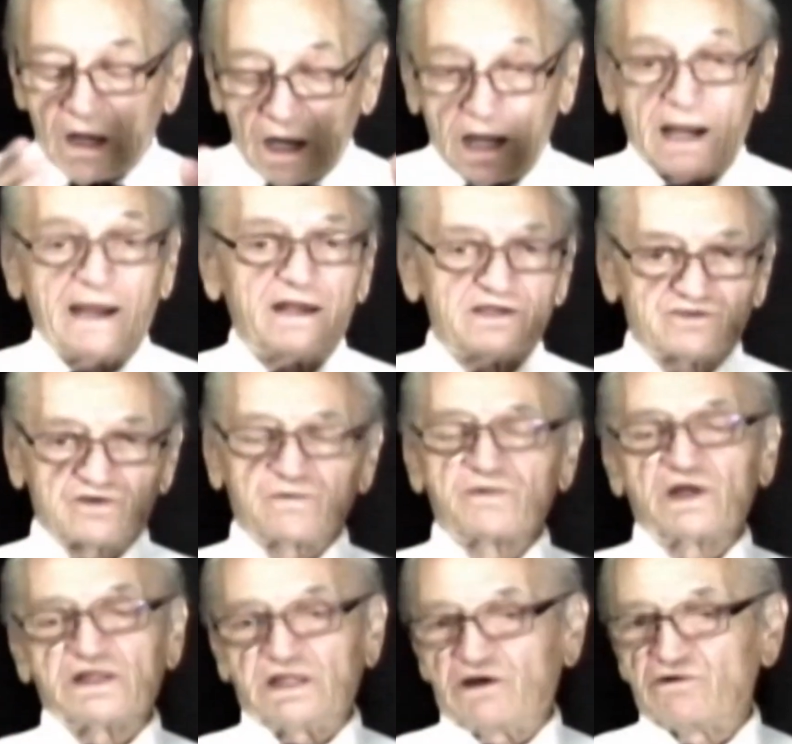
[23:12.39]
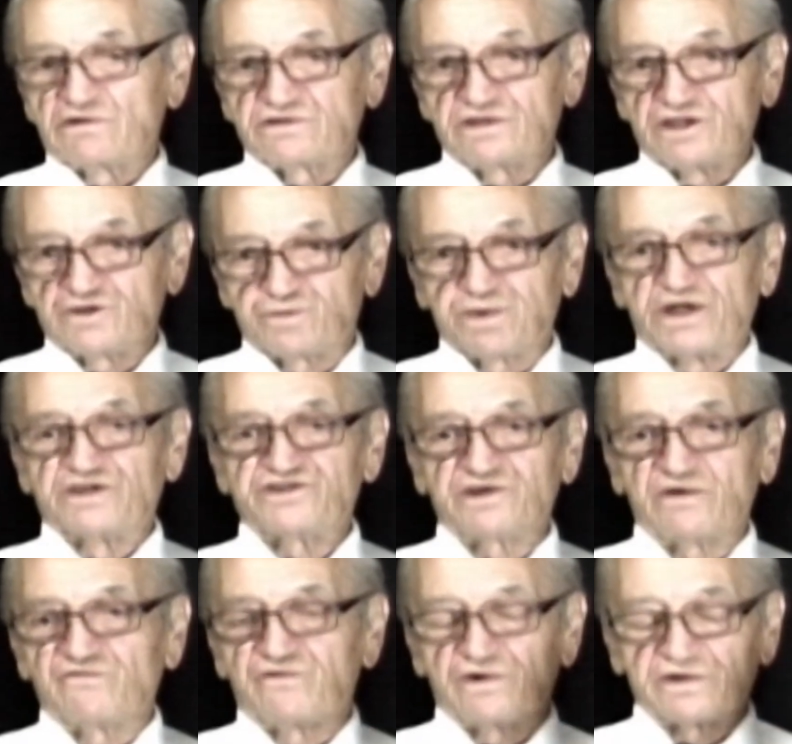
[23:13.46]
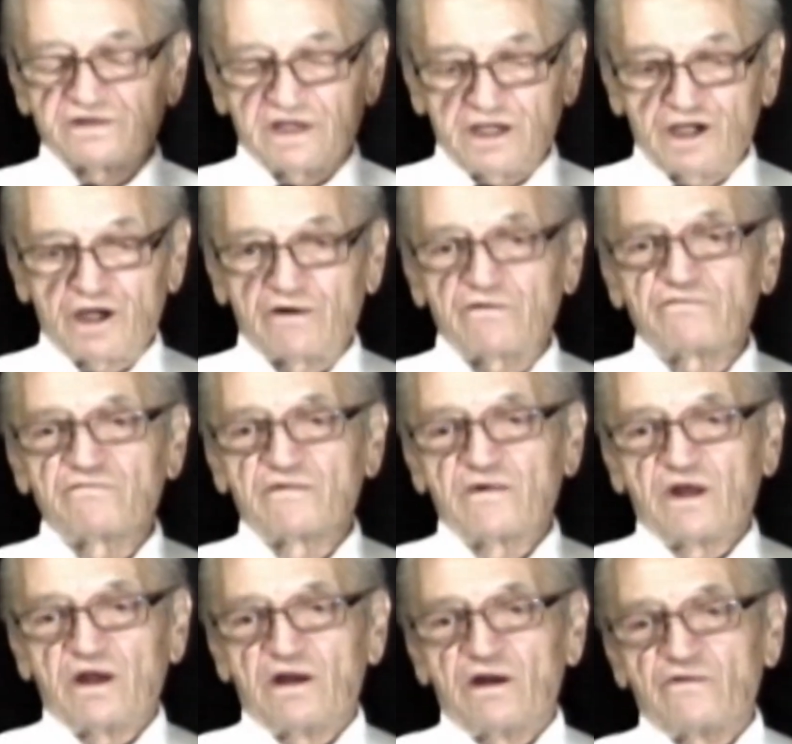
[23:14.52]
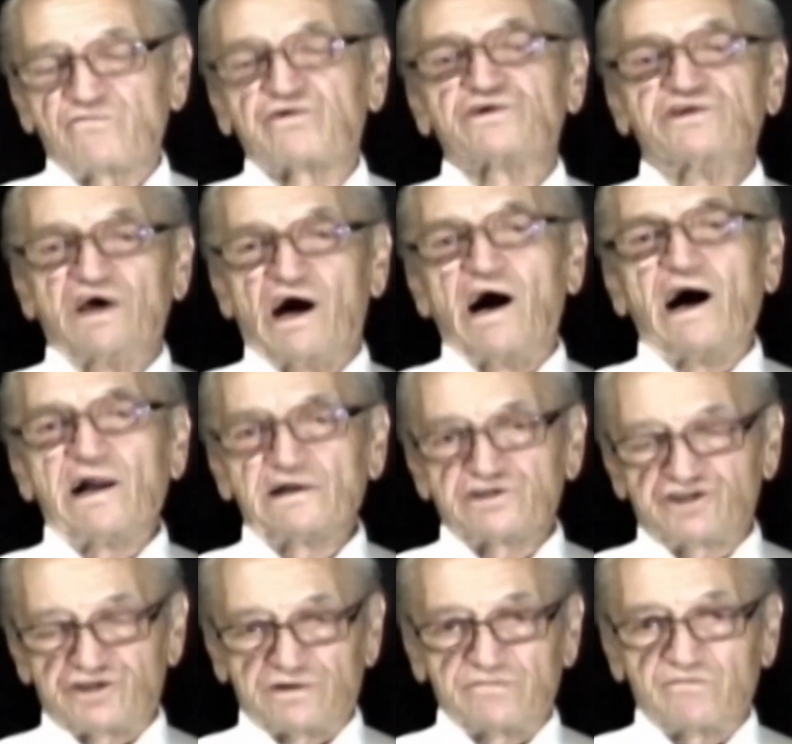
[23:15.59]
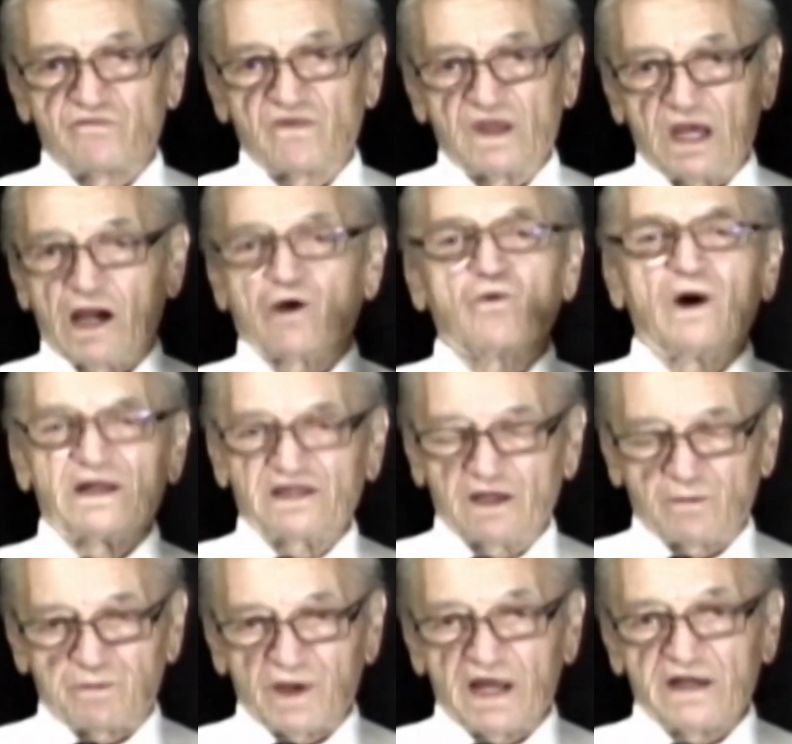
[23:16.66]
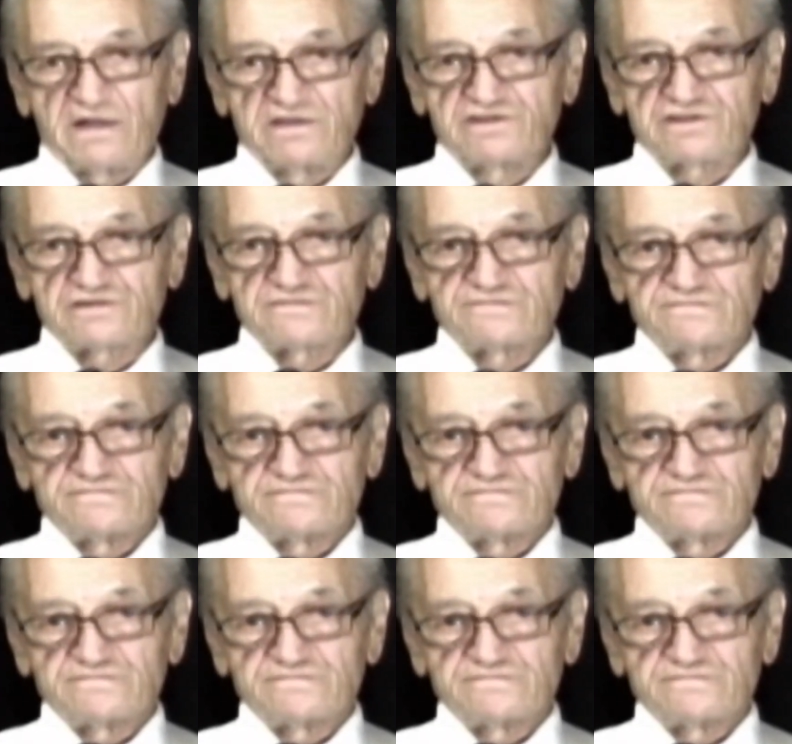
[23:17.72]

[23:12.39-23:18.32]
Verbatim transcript: I assume that they are dispersing for the, uh, for the algae, aquatic plants.